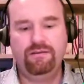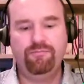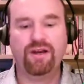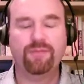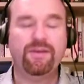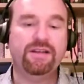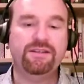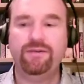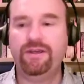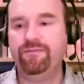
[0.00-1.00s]
But I'm going to
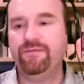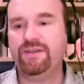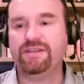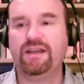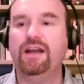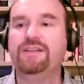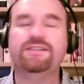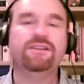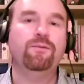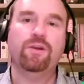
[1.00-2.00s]
do it, because I
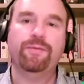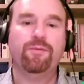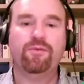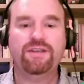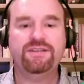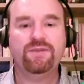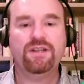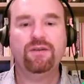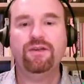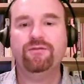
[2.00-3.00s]
just don't want to be operating with
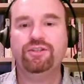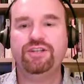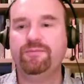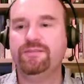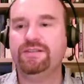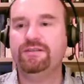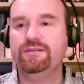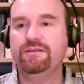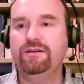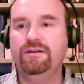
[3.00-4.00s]
low-level ships.
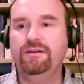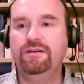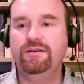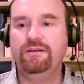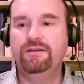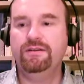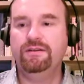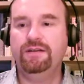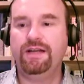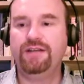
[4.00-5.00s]

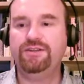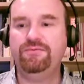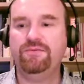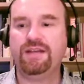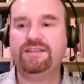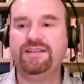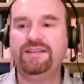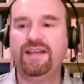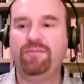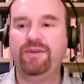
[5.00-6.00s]
And as
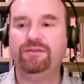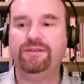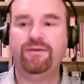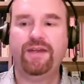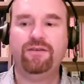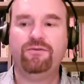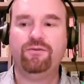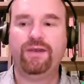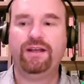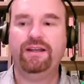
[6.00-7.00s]
these get built, note how
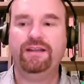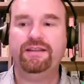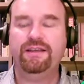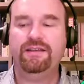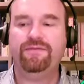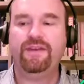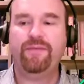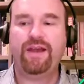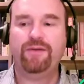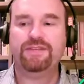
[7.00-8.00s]
quickly the
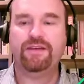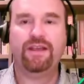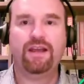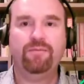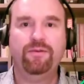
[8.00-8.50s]
fleet power is going up.